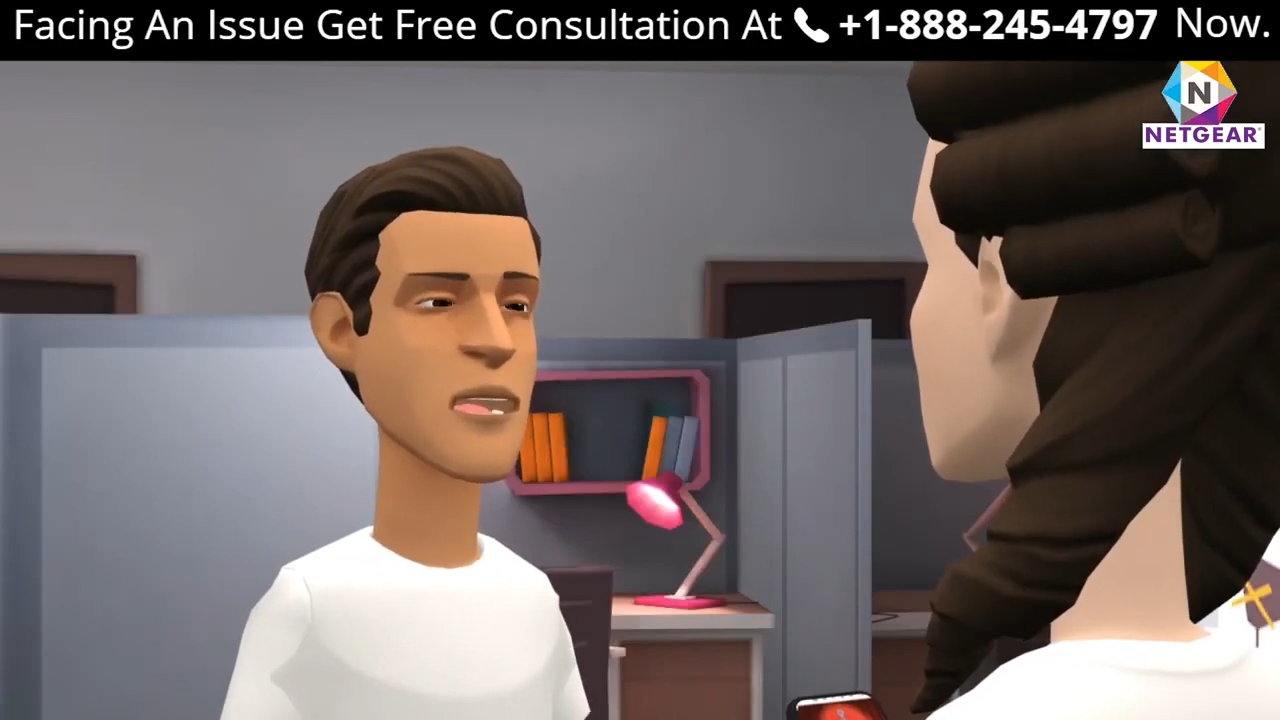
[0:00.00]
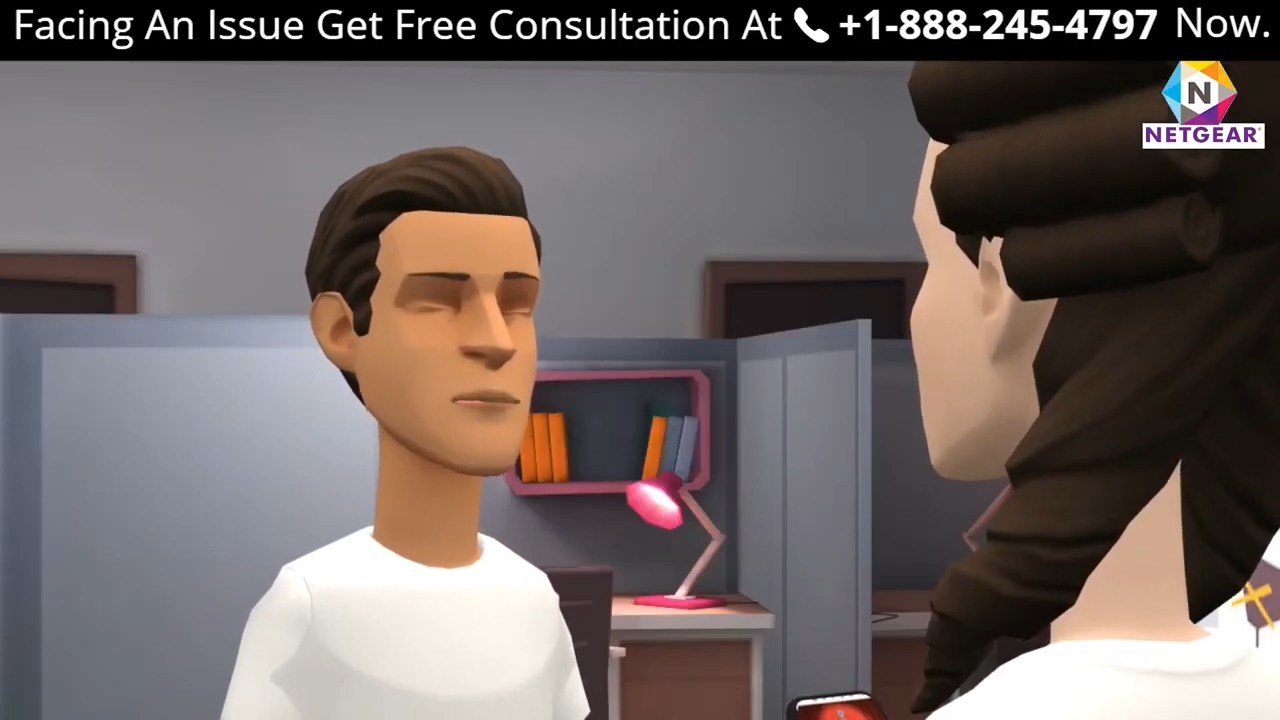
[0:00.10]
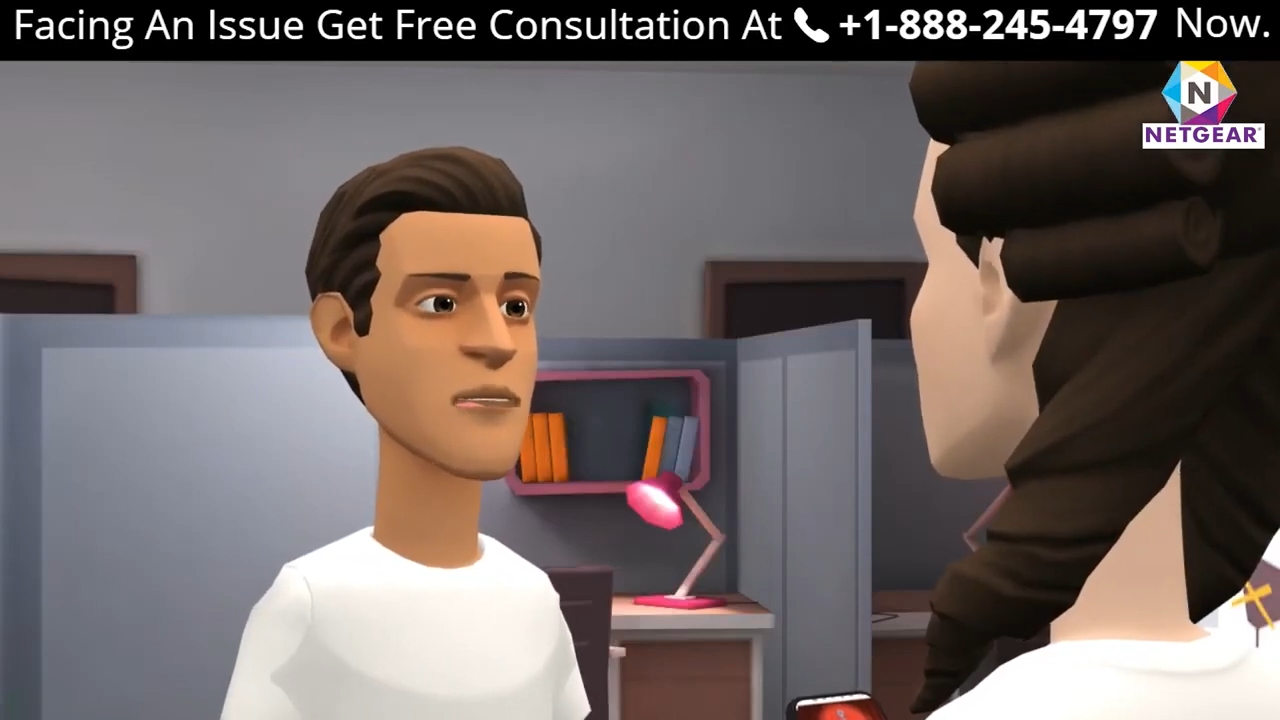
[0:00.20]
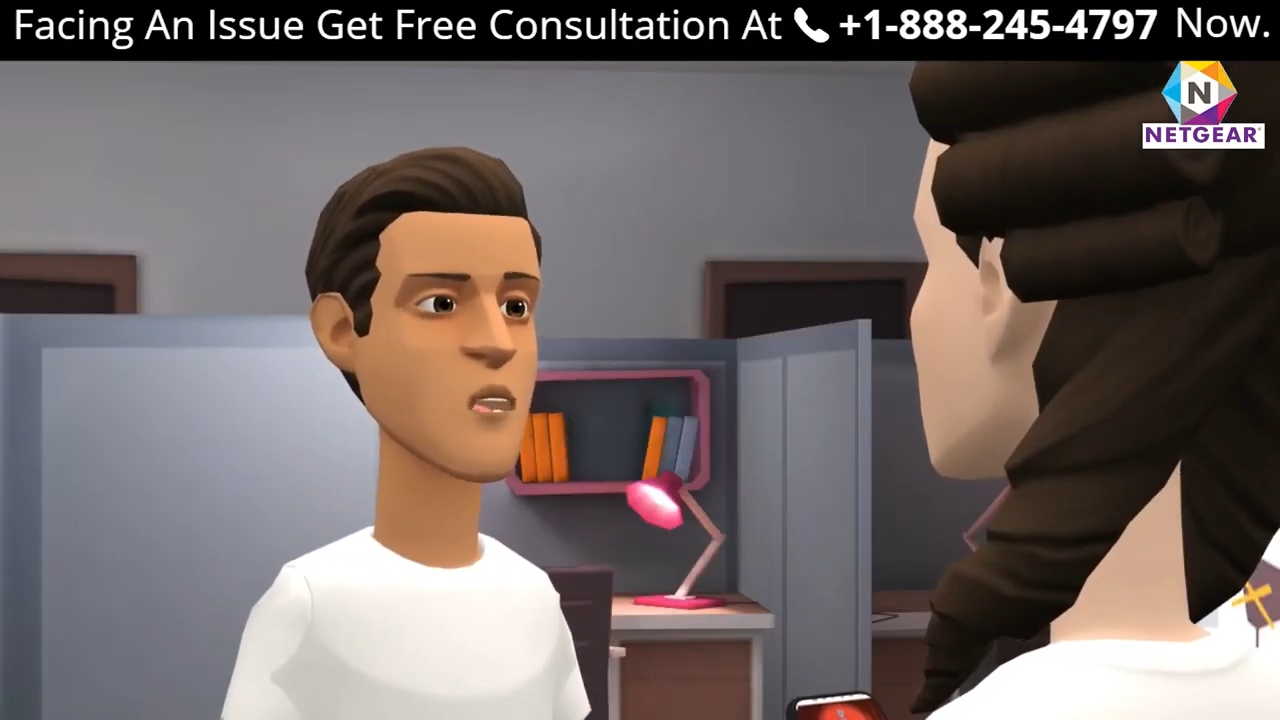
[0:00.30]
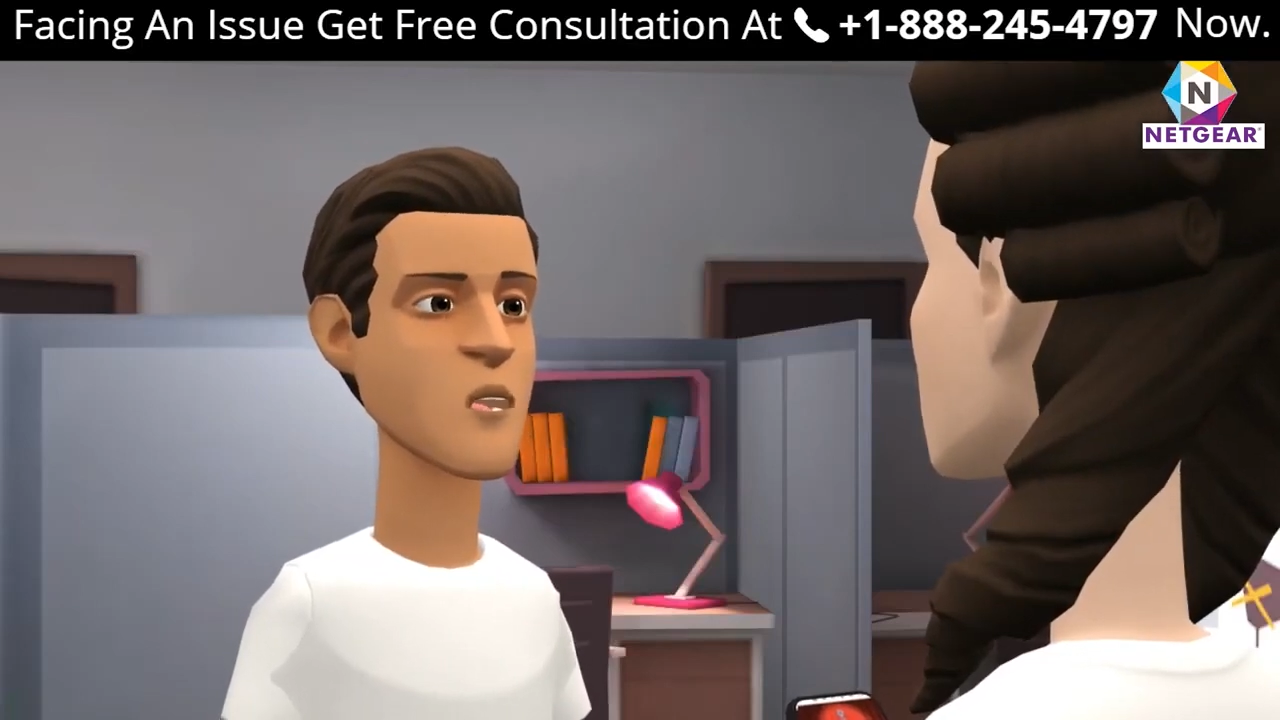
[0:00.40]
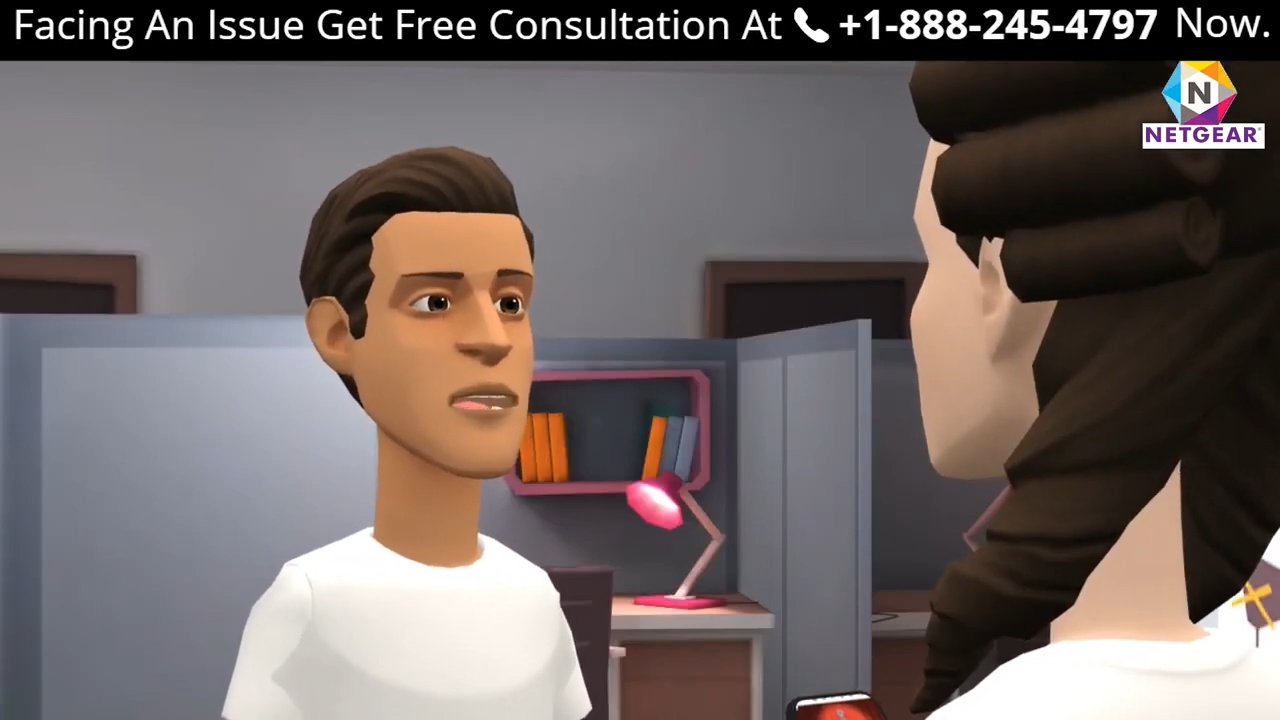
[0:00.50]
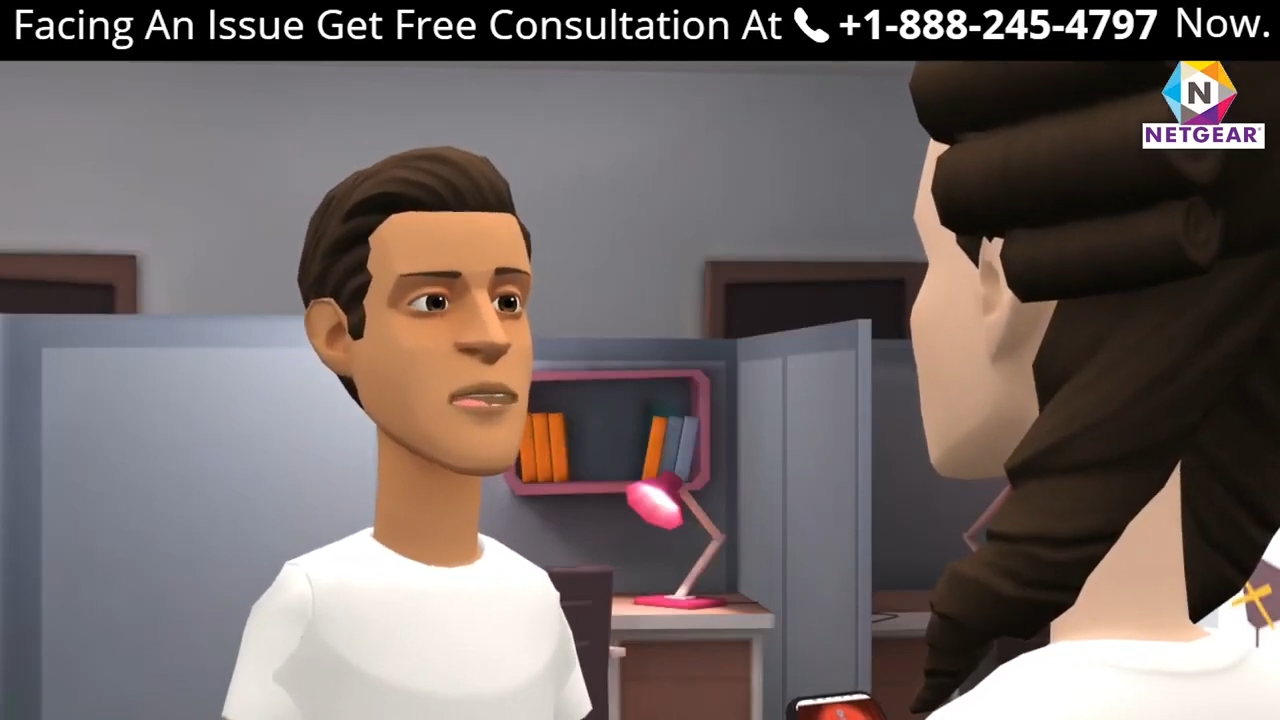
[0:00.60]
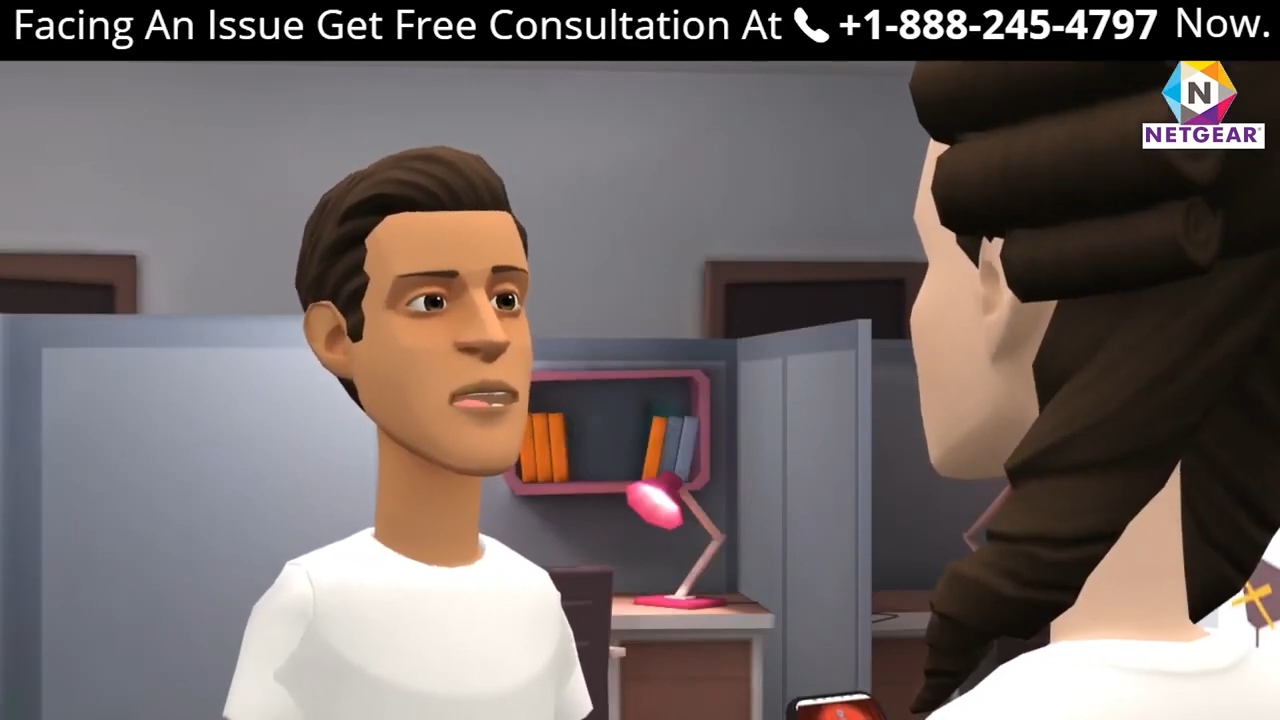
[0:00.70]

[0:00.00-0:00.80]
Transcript: for Netgear